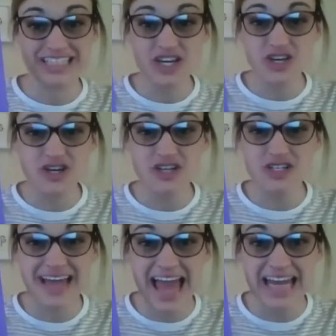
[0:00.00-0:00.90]
Now, you could do
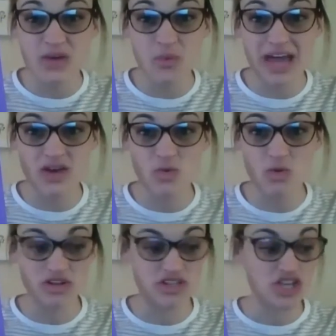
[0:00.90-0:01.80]
that any way you
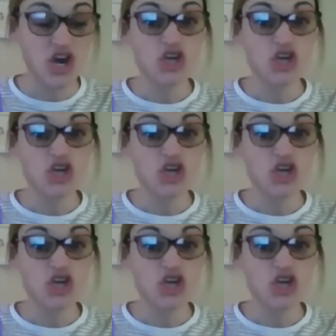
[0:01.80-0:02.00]
want.